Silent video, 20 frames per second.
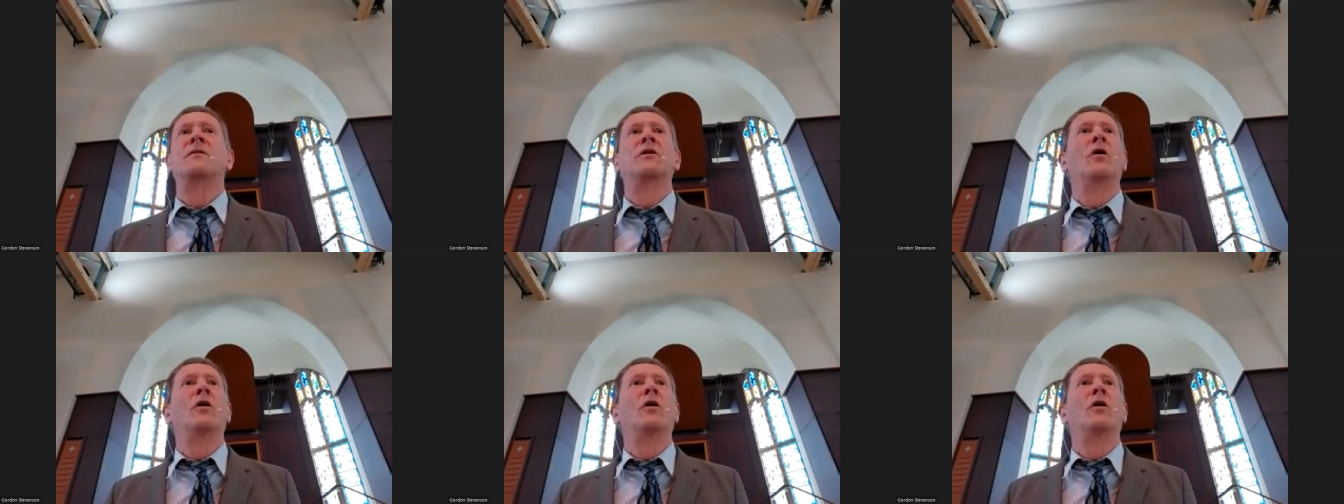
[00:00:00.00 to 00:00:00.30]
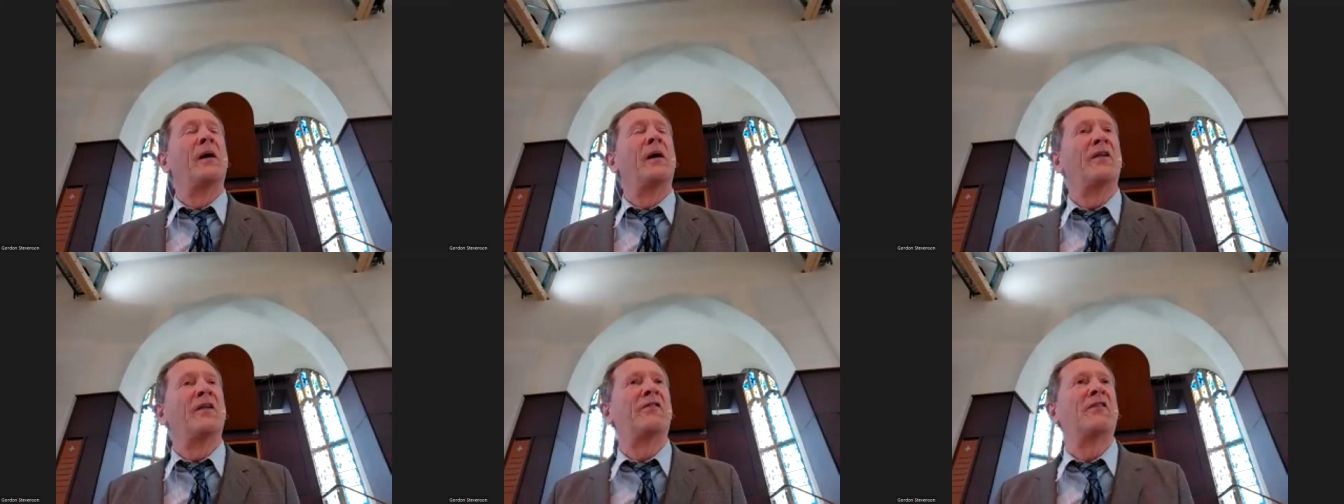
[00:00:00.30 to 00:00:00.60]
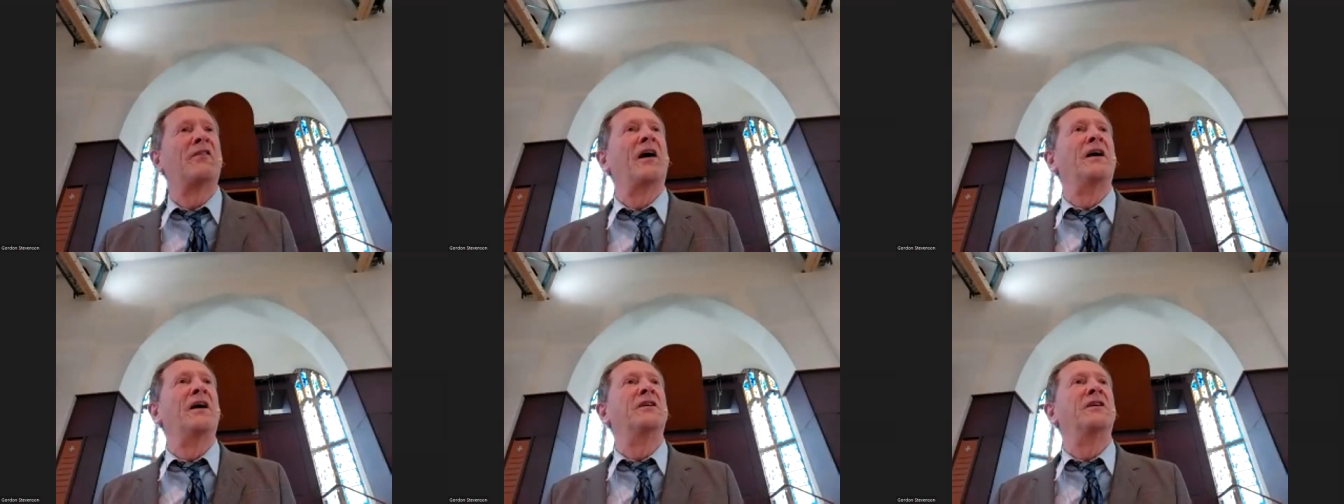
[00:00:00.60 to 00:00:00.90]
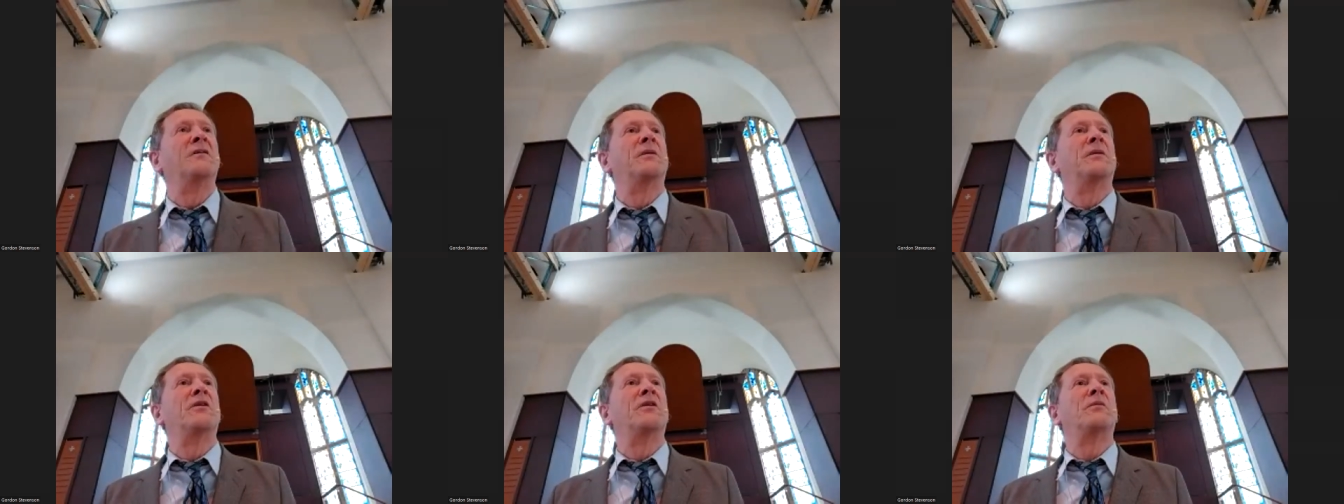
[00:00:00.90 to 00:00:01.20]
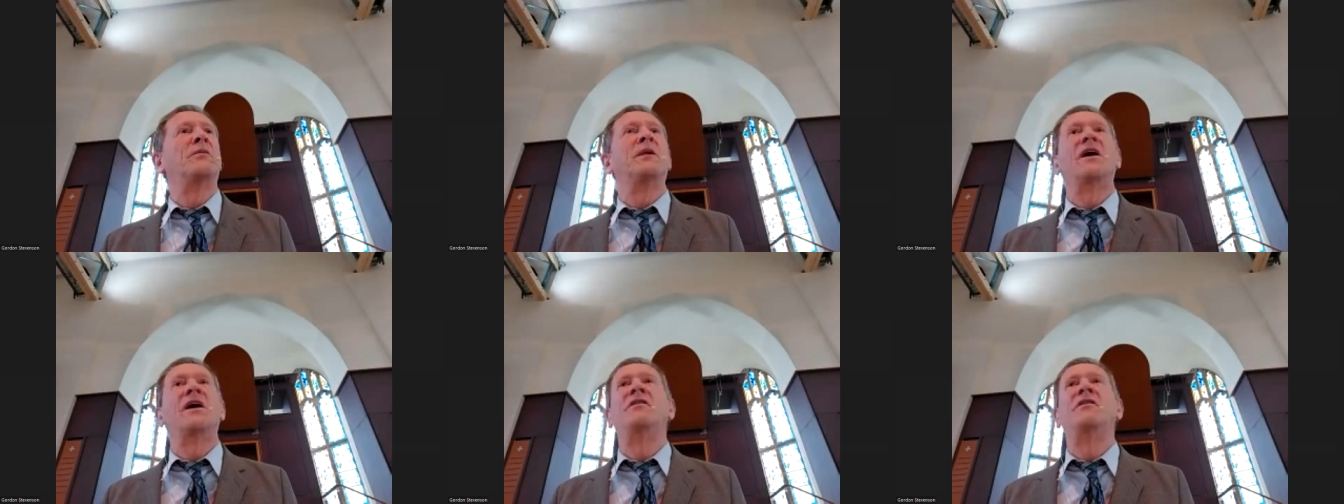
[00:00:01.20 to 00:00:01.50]
not by sight, because
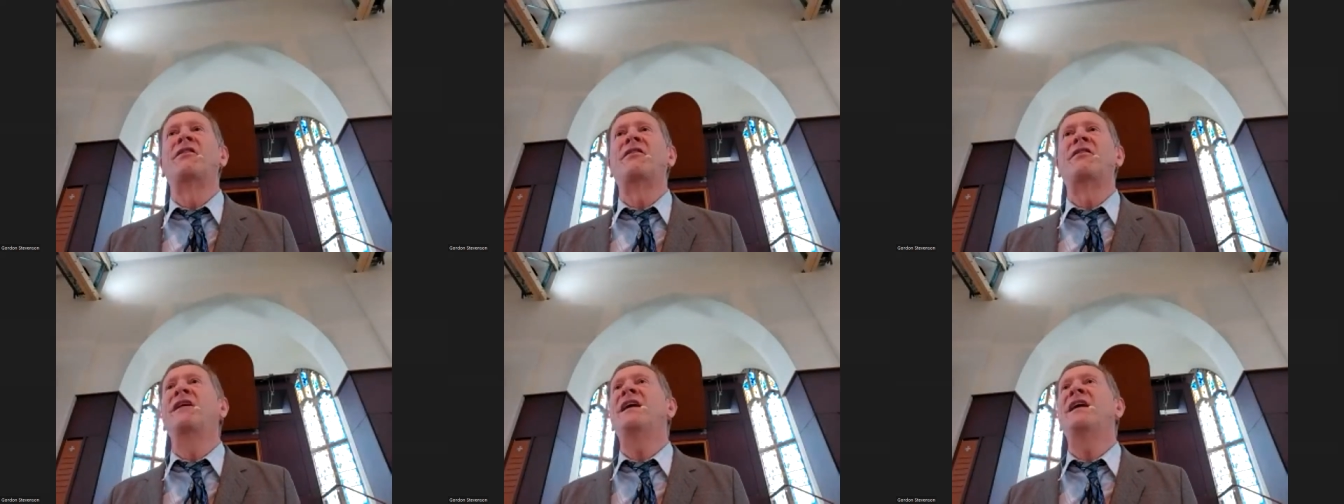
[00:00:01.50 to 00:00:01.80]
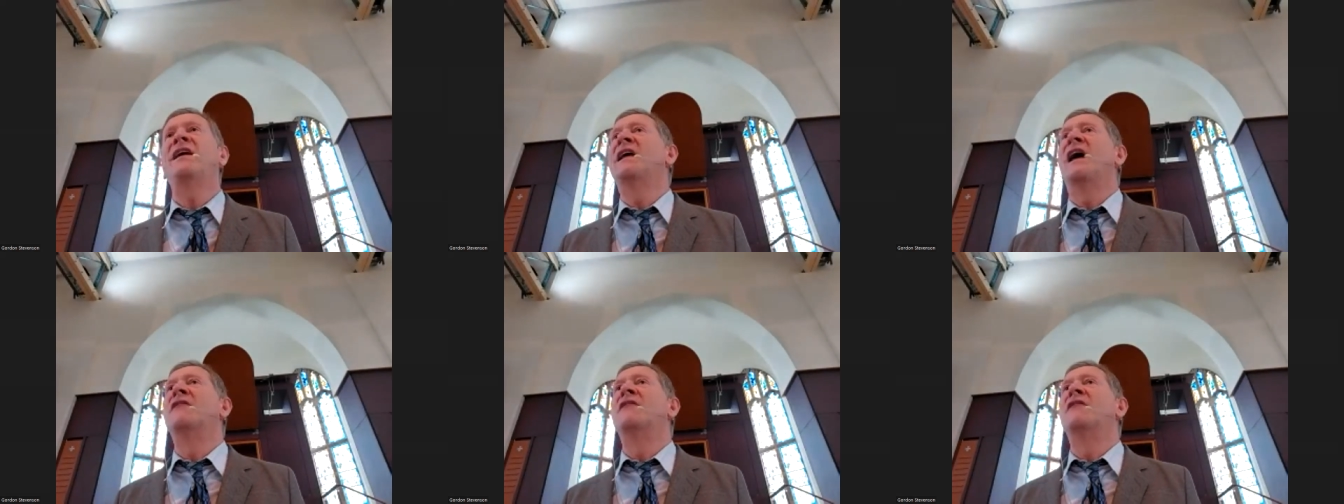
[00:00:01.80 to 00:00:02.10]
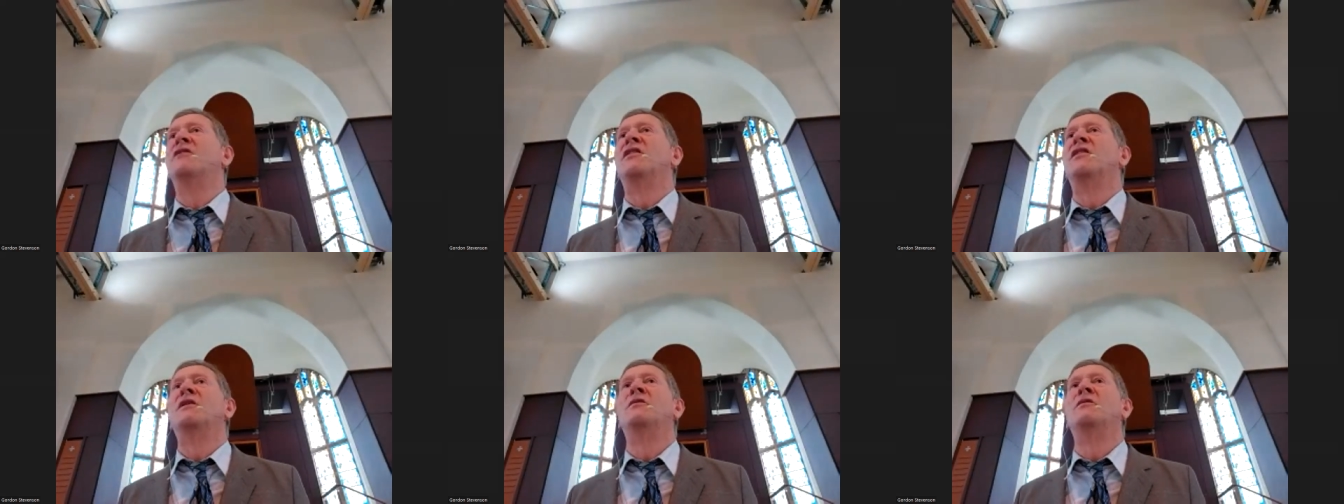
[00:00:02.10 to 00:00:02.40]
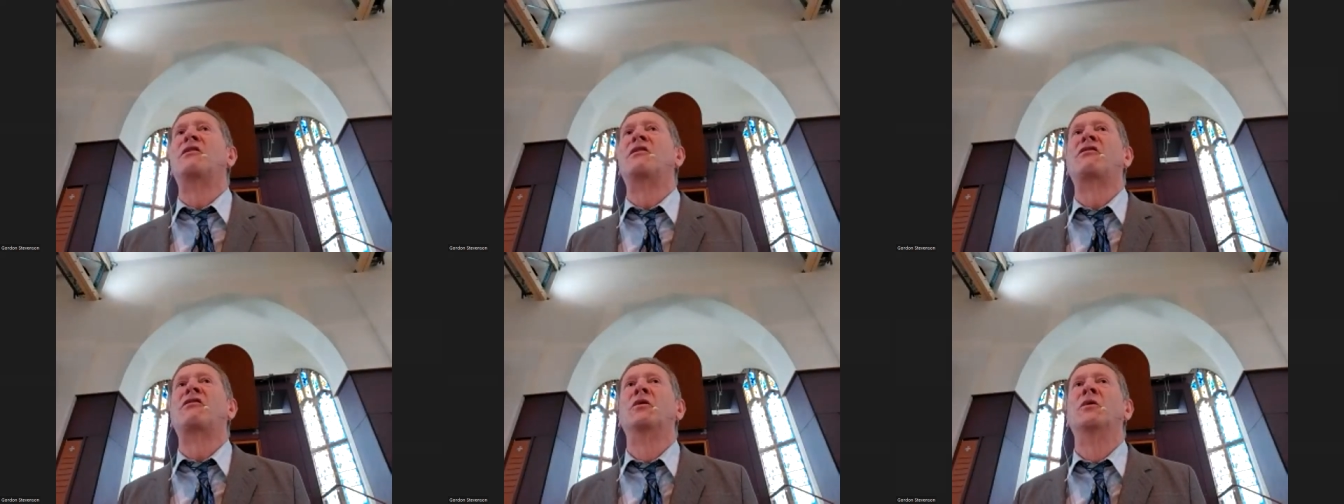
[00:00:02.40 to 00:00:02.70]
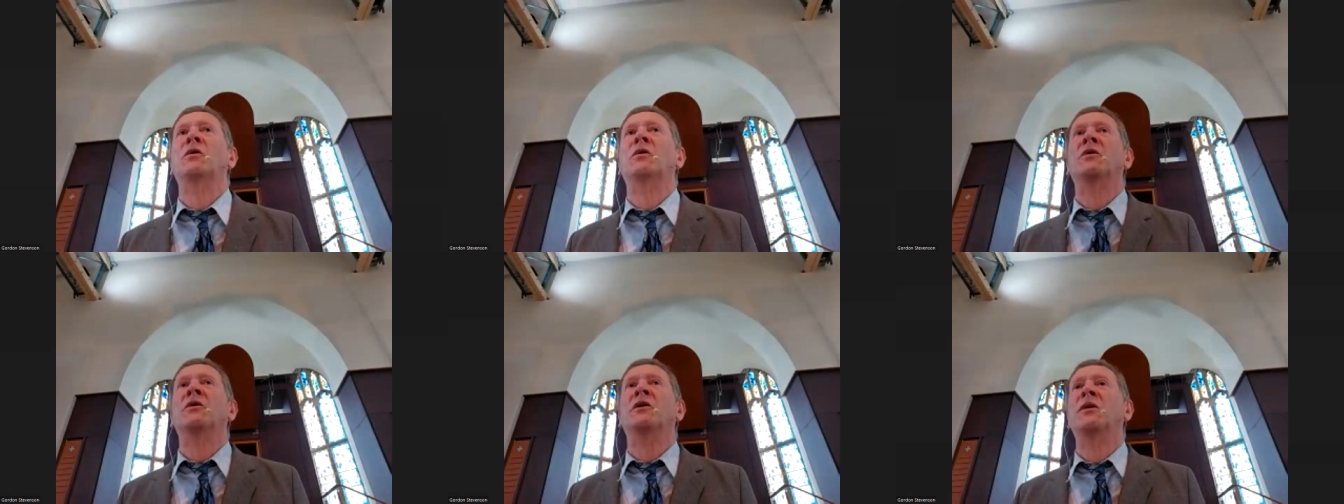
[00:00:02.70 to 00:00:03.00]
we don't see everything
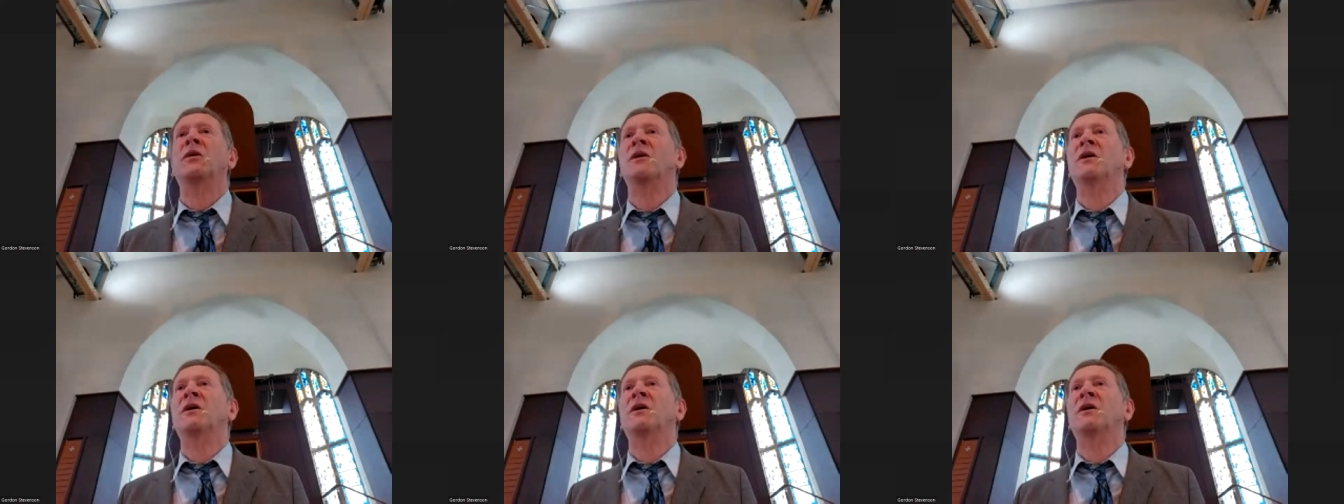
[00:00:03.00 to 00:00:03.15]
restored.